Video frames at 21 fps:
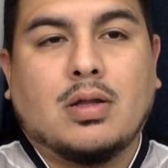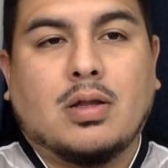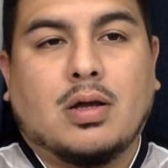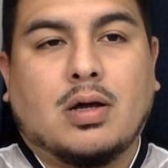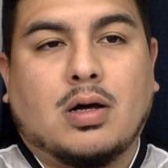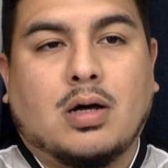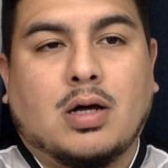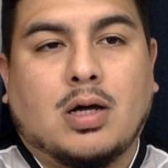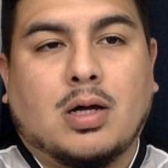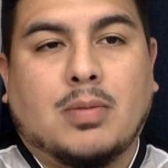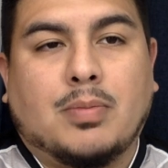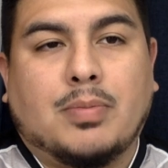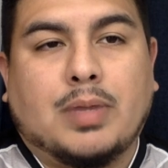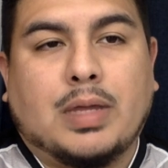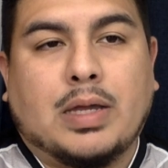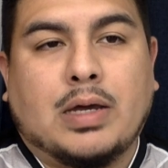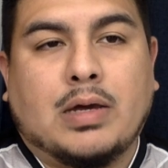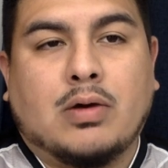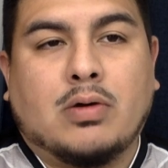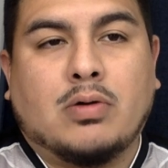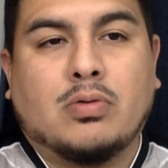
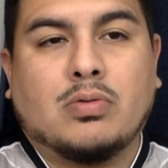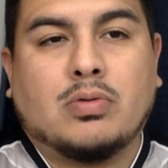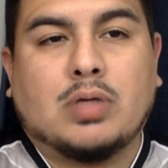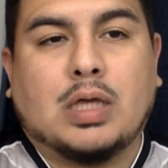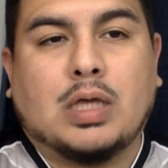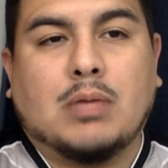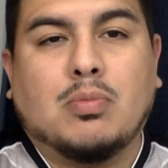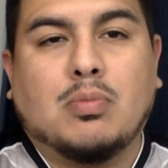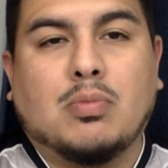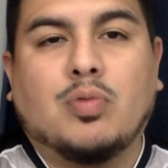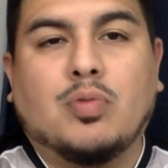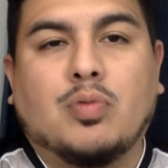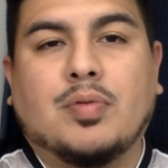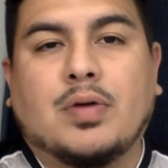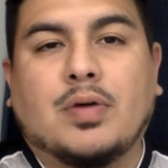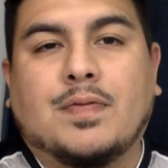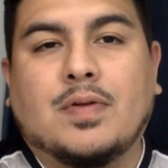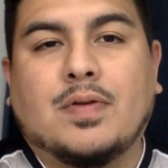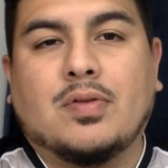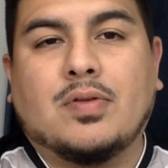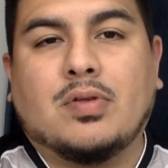Now he moves
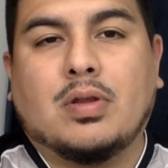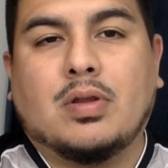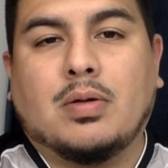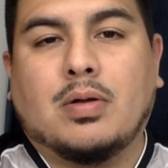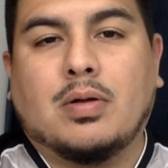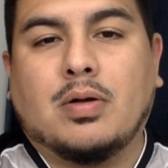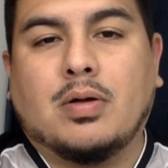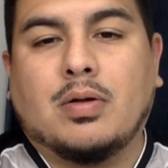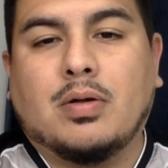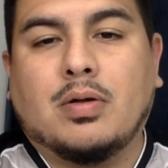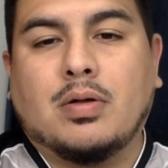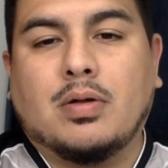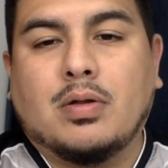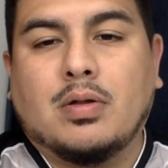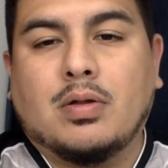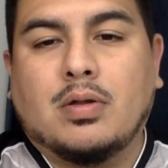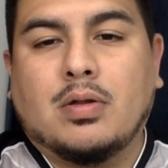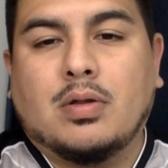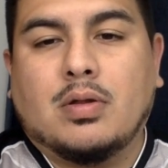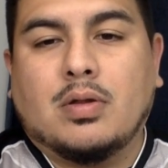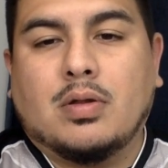himself into the
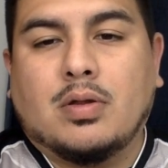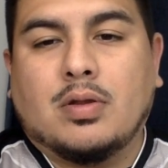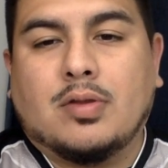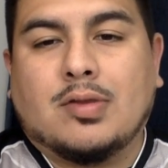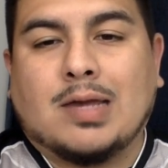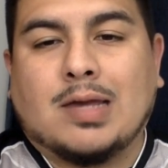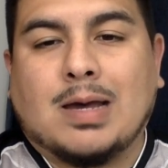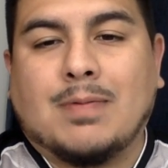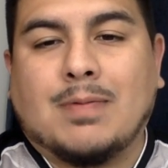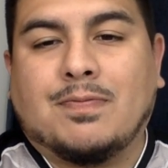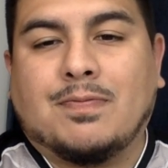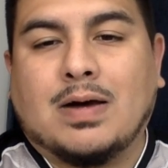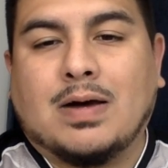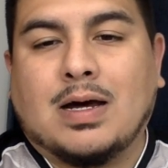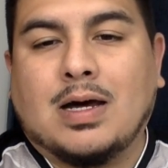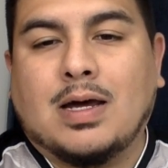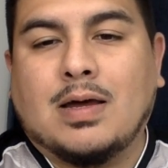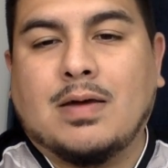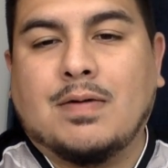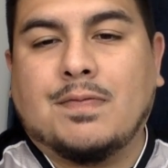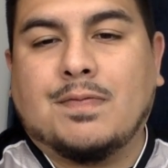top
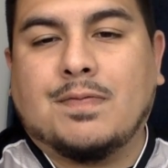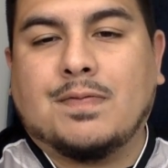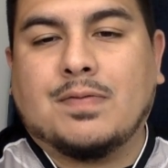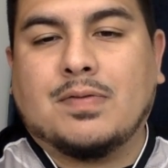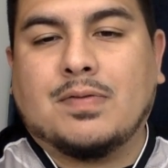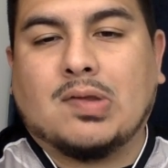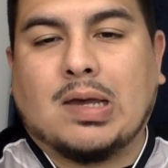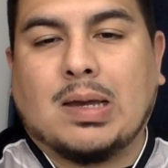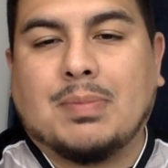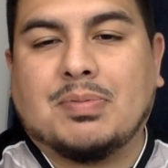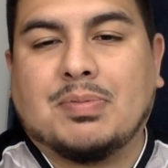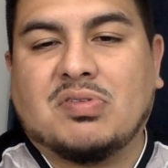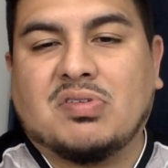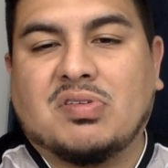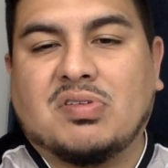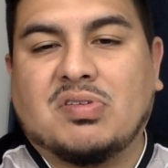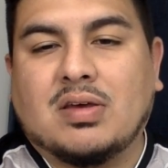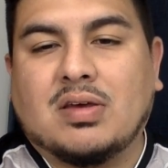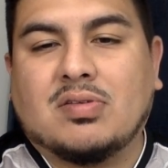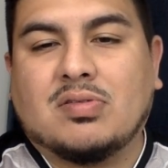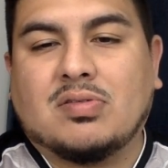5, top
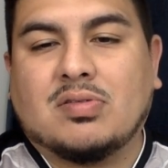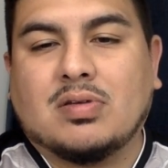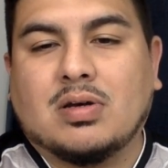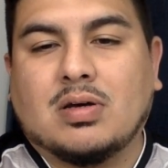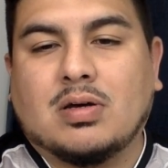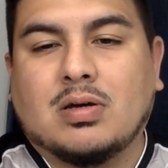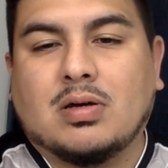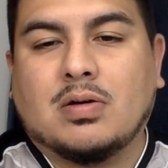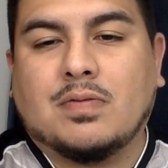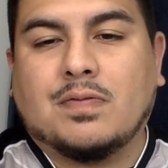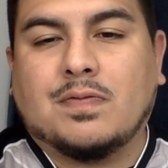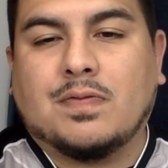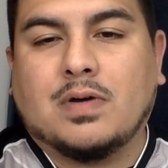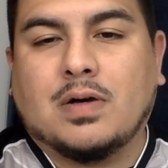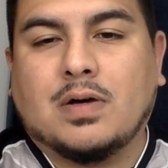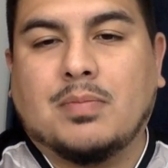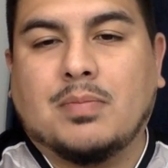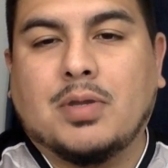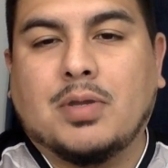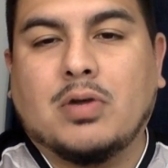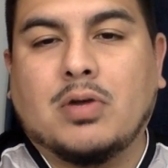6 of
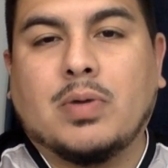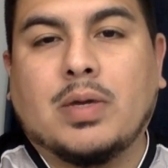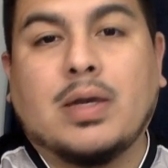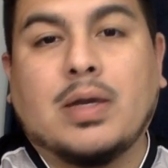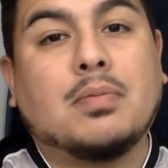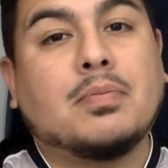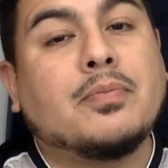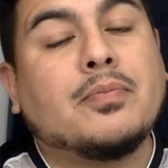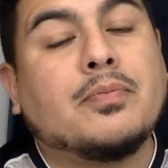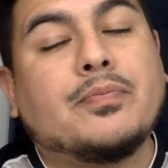middleweight.